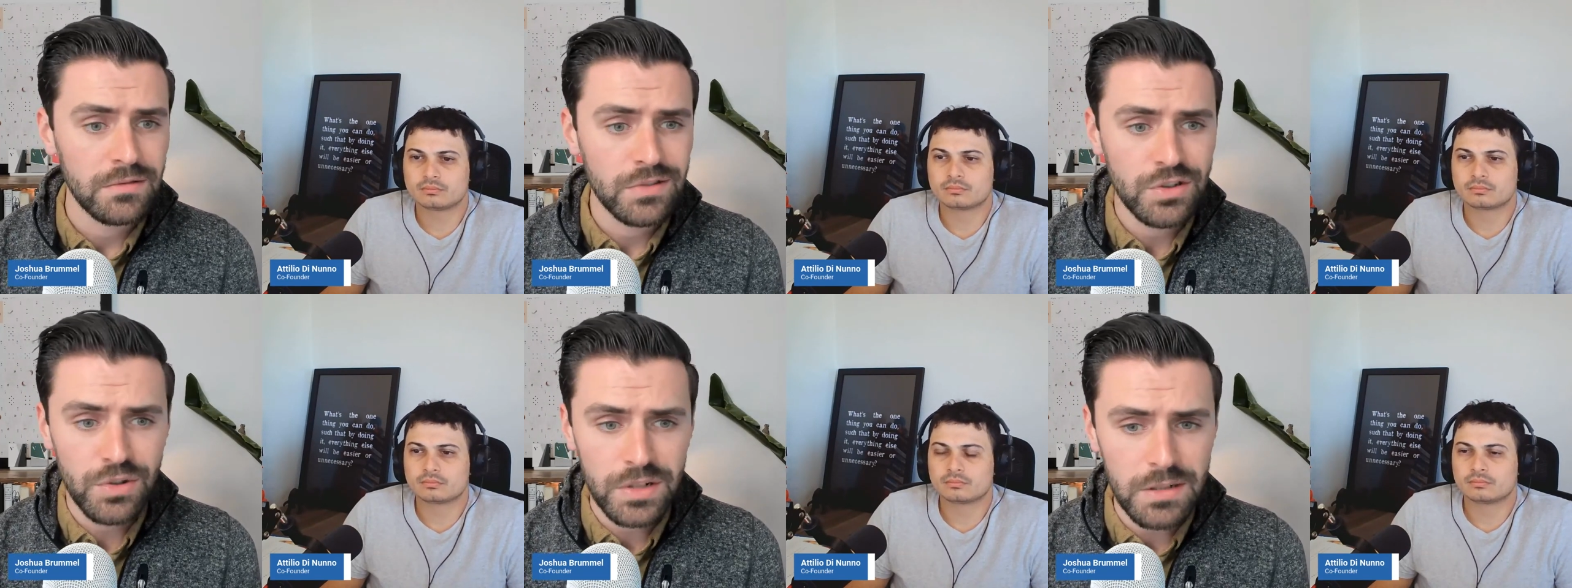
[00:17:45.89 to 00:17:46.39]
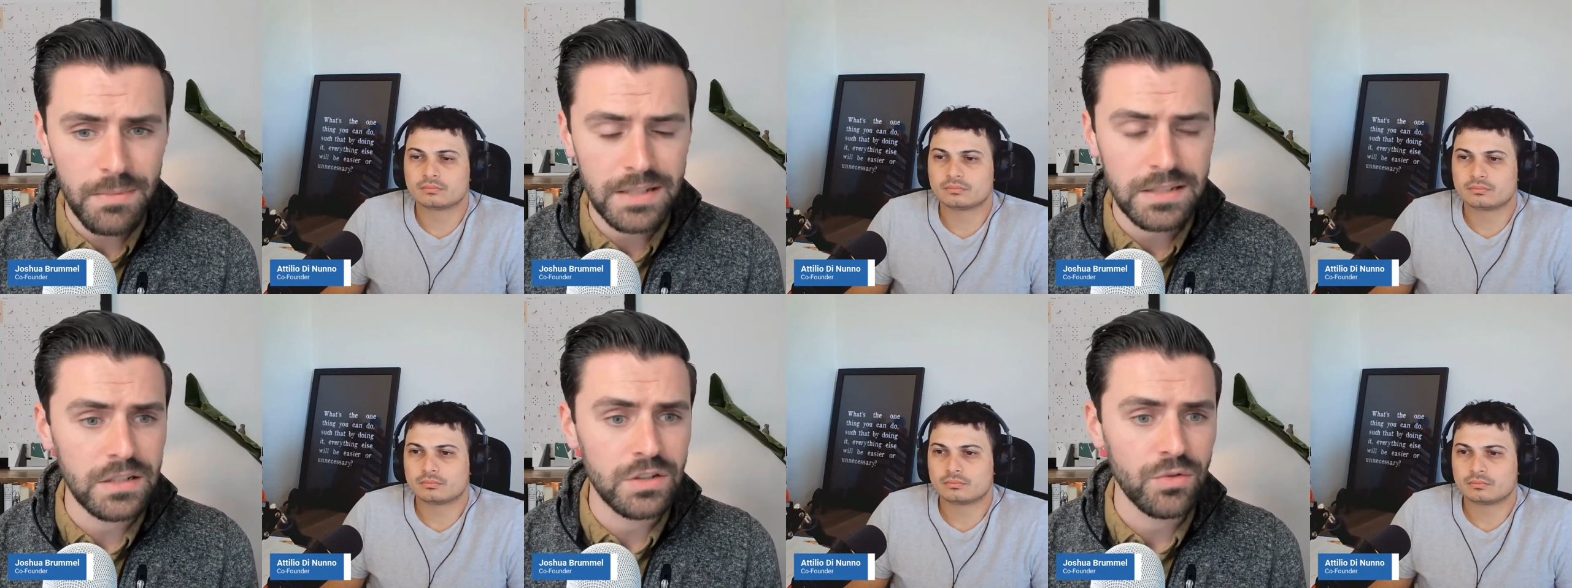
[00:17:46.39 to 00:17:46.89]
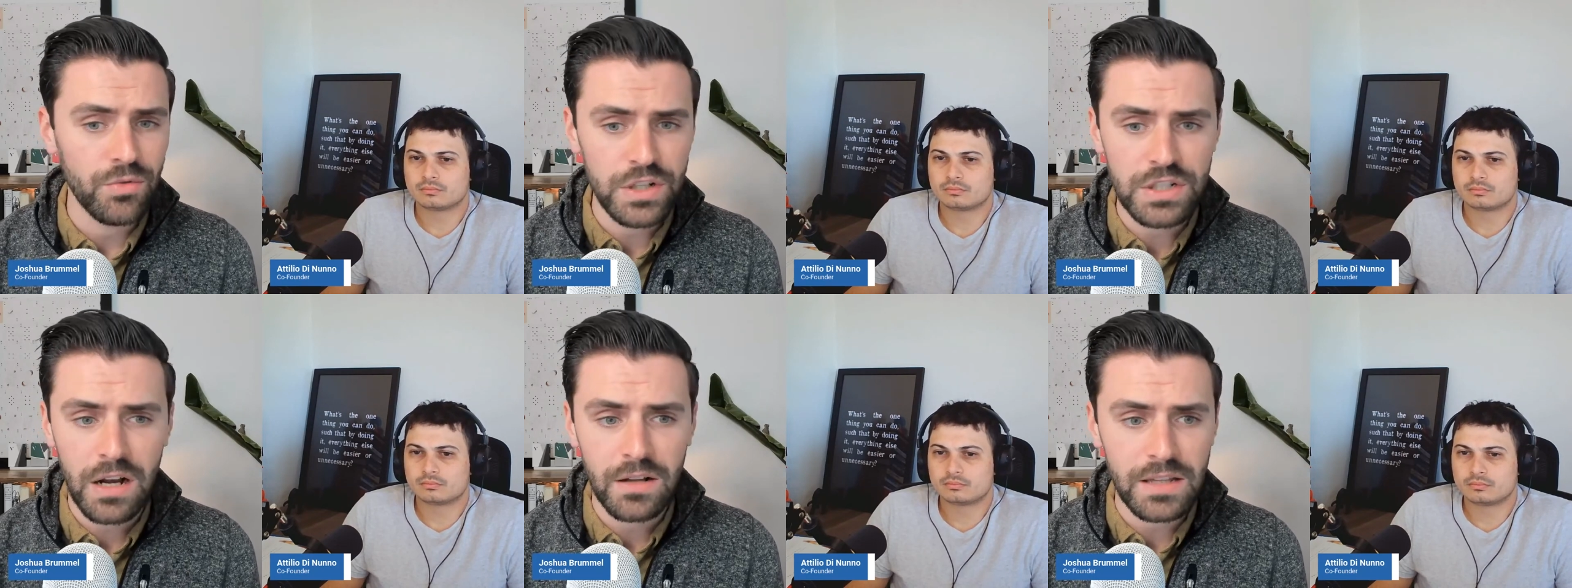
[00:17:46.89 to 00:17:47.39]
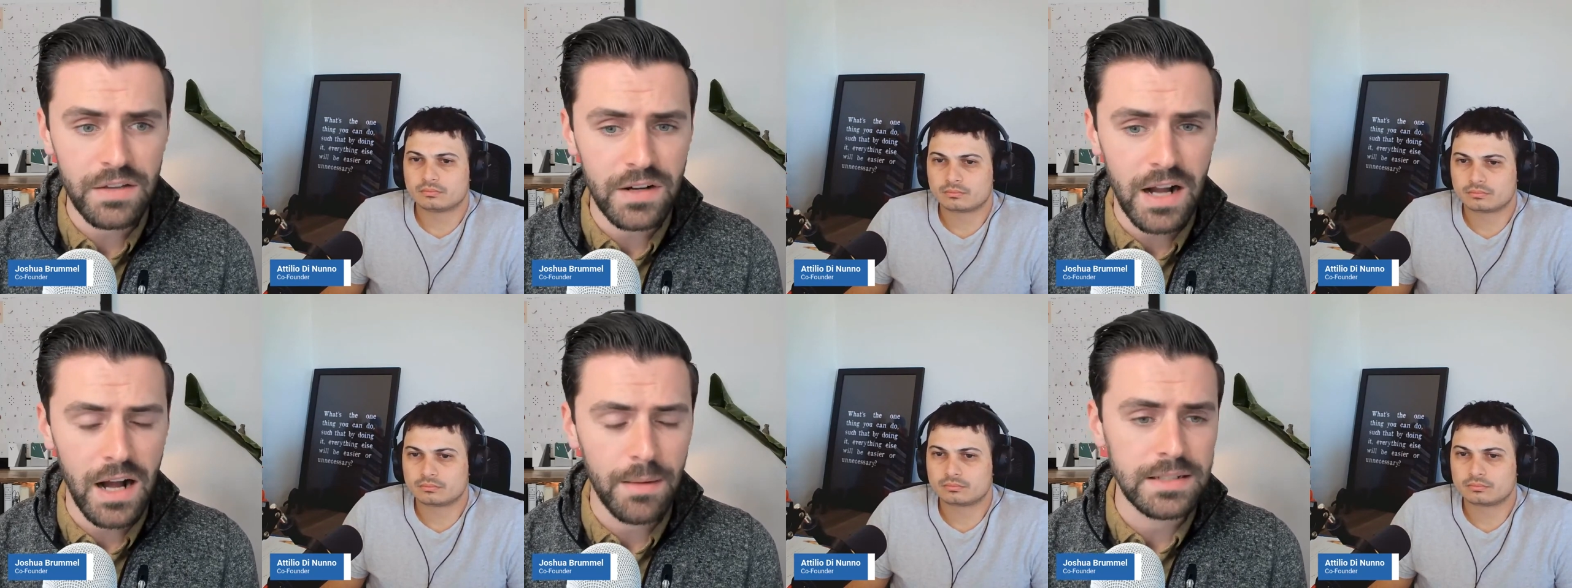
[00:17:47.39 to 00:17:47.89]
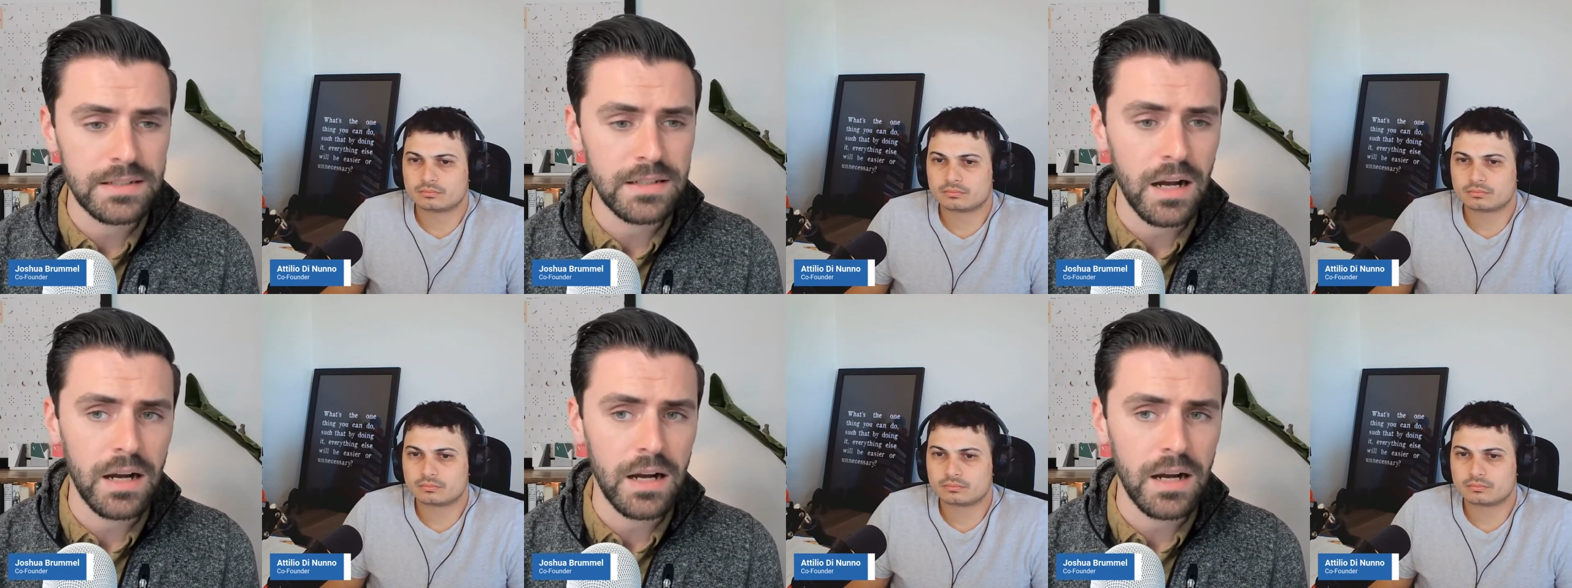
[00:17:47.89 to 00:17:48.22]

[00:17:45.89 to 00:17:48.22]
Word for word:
Speaker 1: shoot us a message, reach out, leave a comment.